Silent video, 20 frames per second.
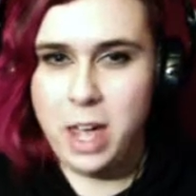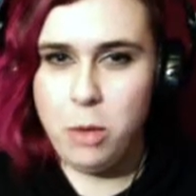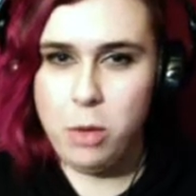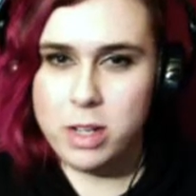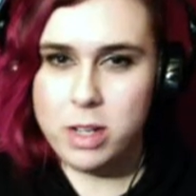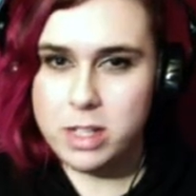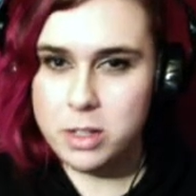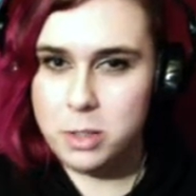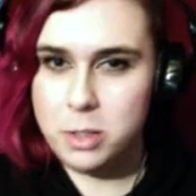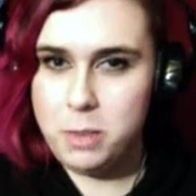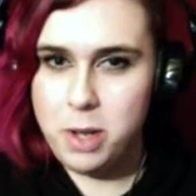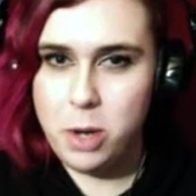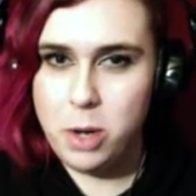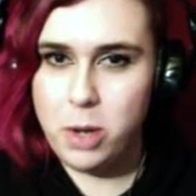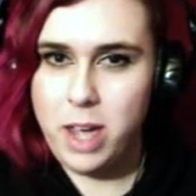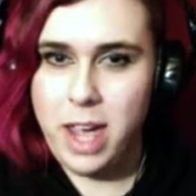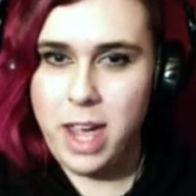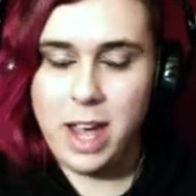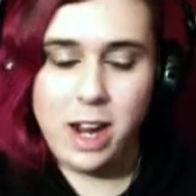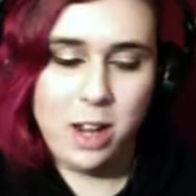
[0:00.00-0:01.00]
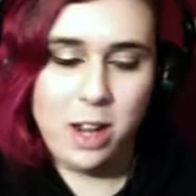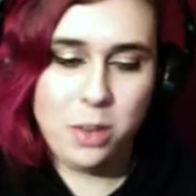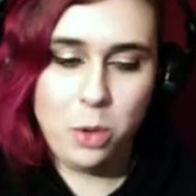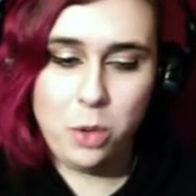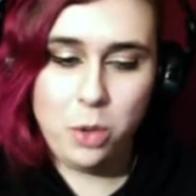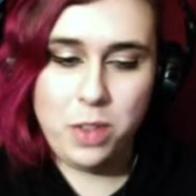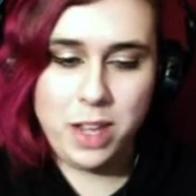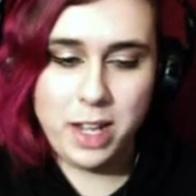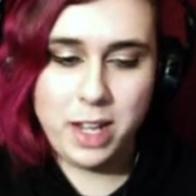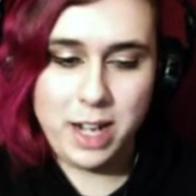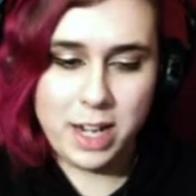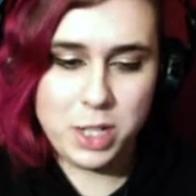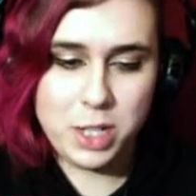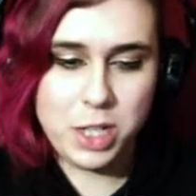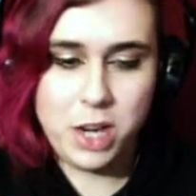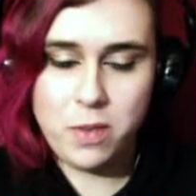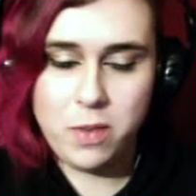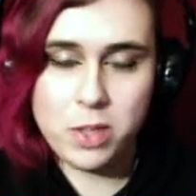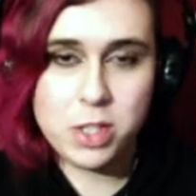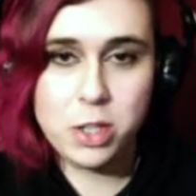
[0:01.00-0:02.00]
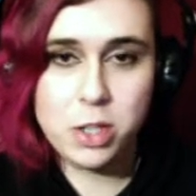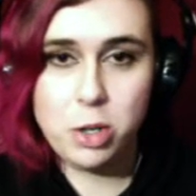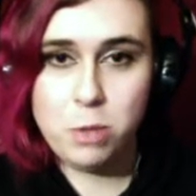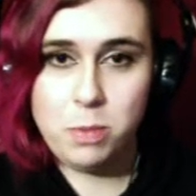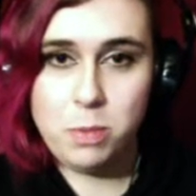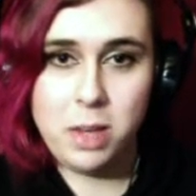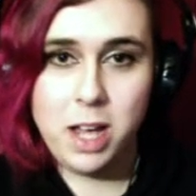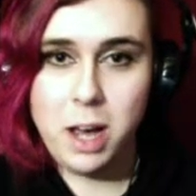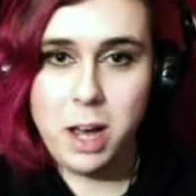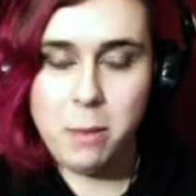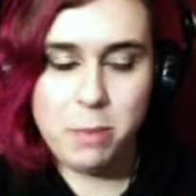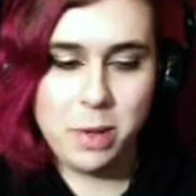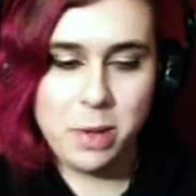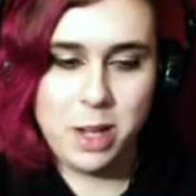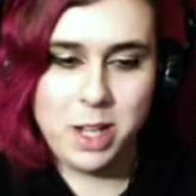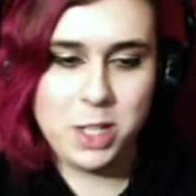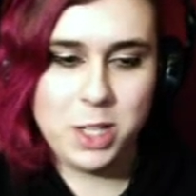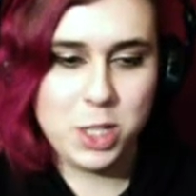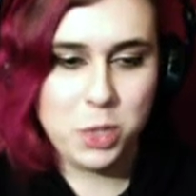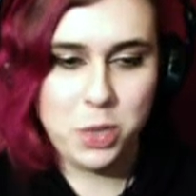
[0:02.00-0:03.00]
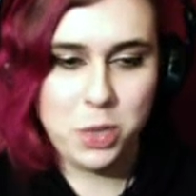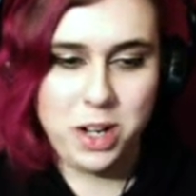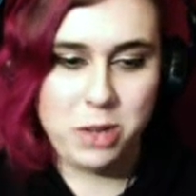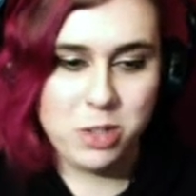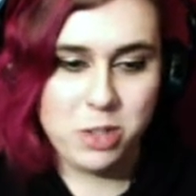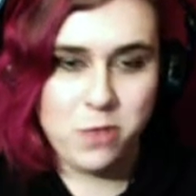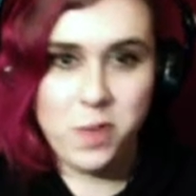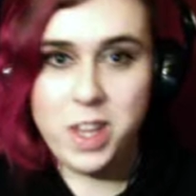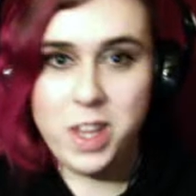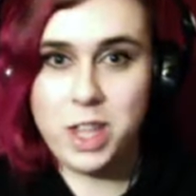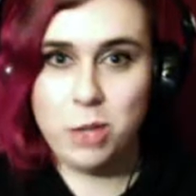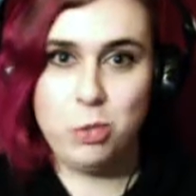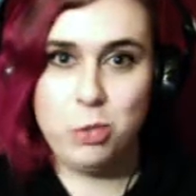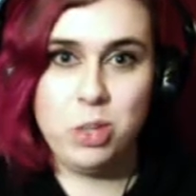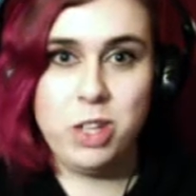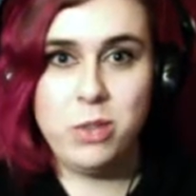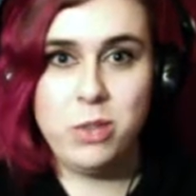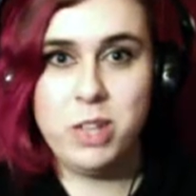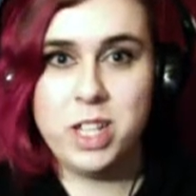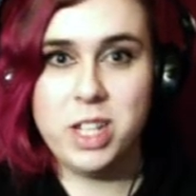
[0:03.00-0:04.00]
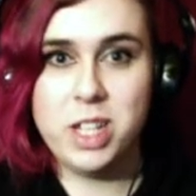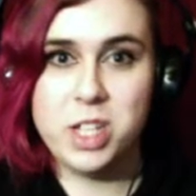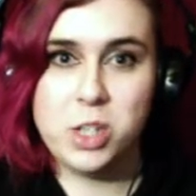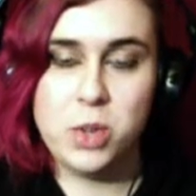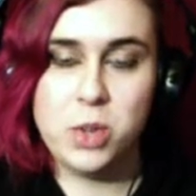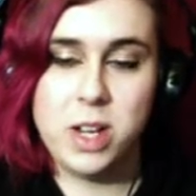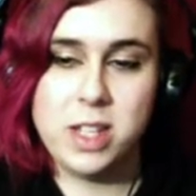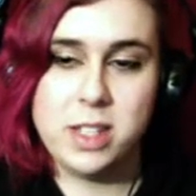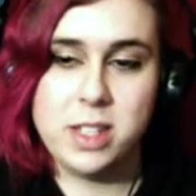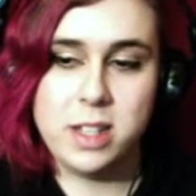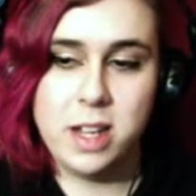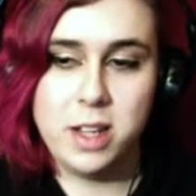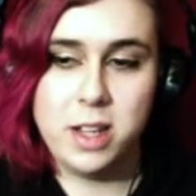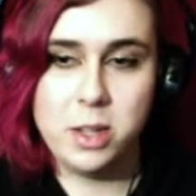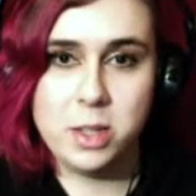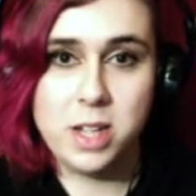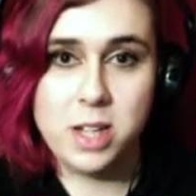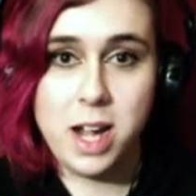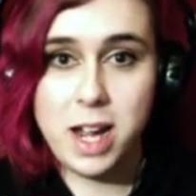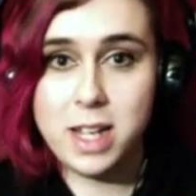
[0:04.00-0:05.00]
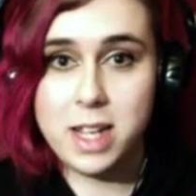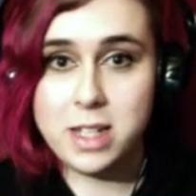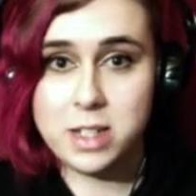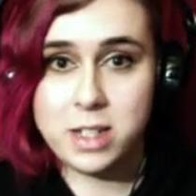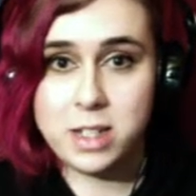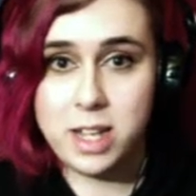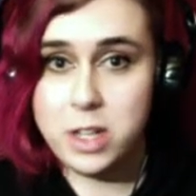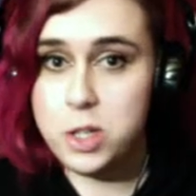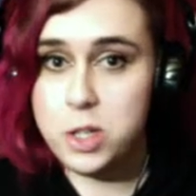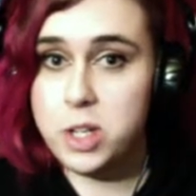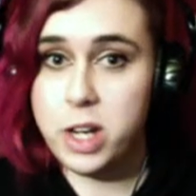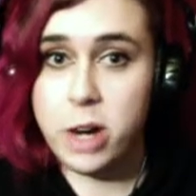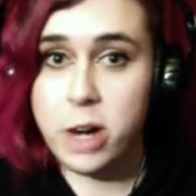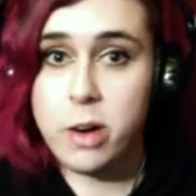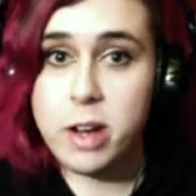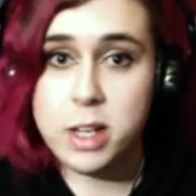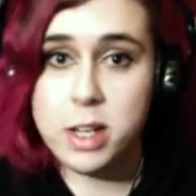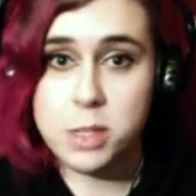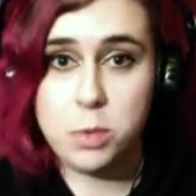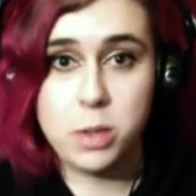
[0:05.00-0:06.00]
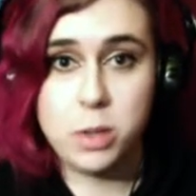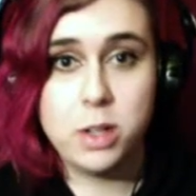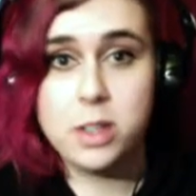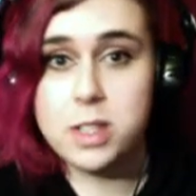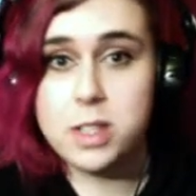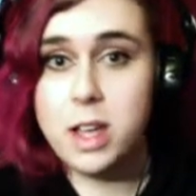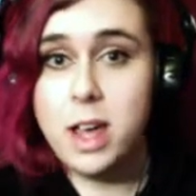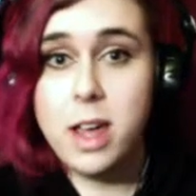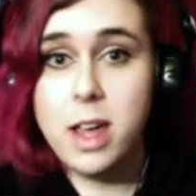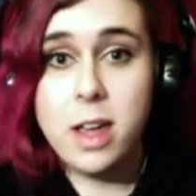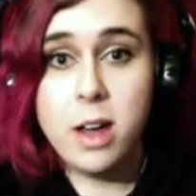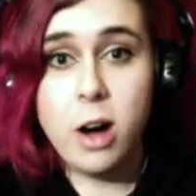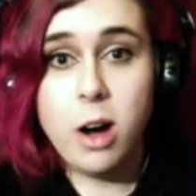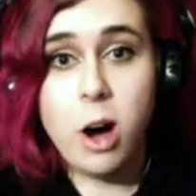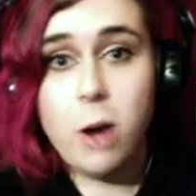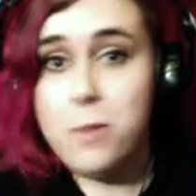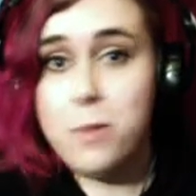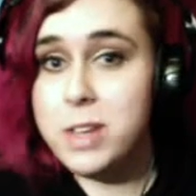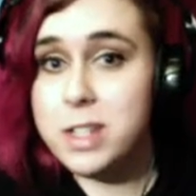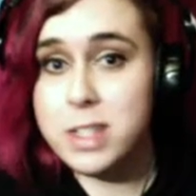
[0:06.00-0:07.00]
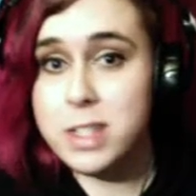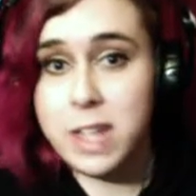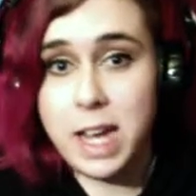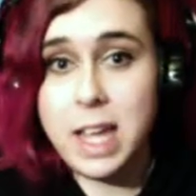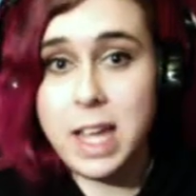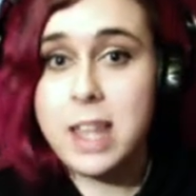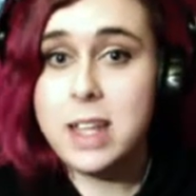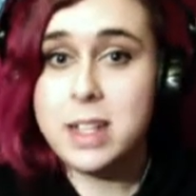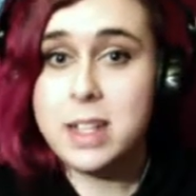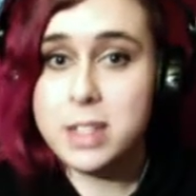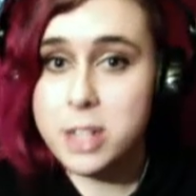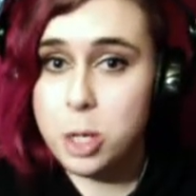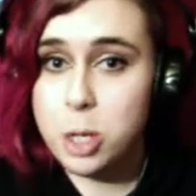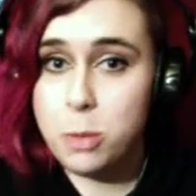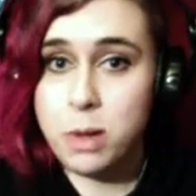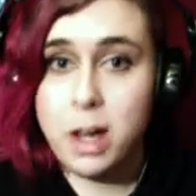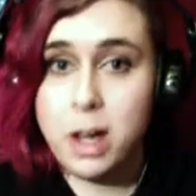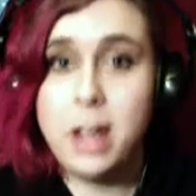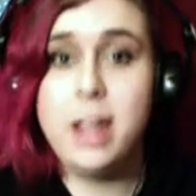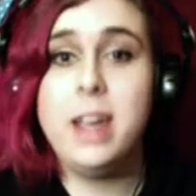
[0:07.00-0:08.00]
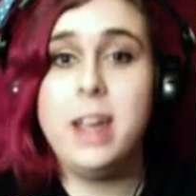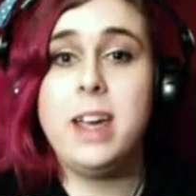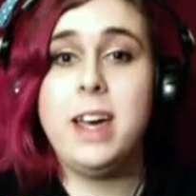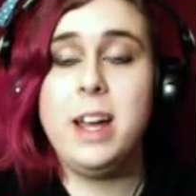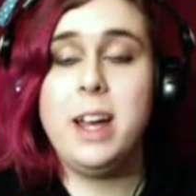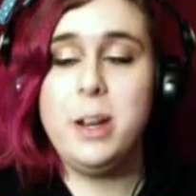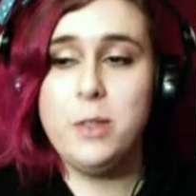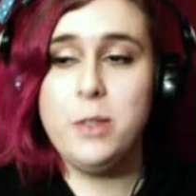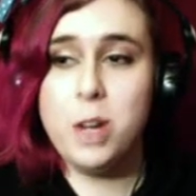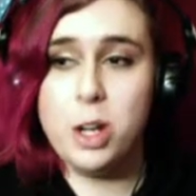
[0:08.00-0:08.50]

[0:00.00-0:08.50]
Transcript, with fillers: It works out to be okay. I don't think it actually ever screwed me up, but it's just when I was feeling really, really stressed in those high tension areas where there's obviously aliens nearby, it kind of got